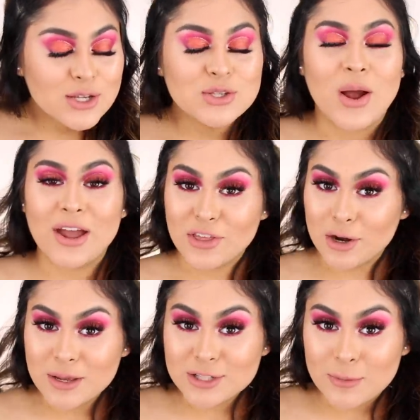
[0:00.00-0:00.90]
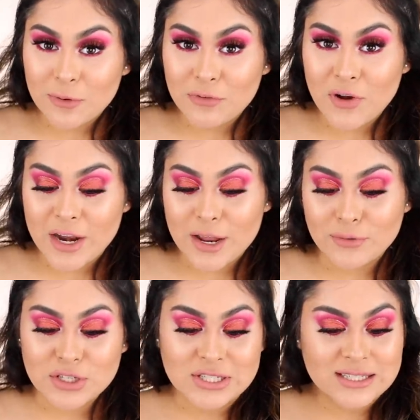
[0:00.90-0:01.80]
So I thought it'd be super fun
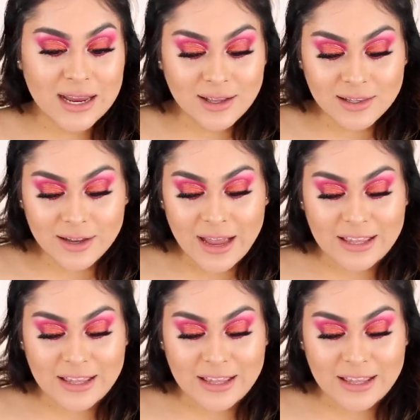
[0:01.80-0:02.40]
if we just take a look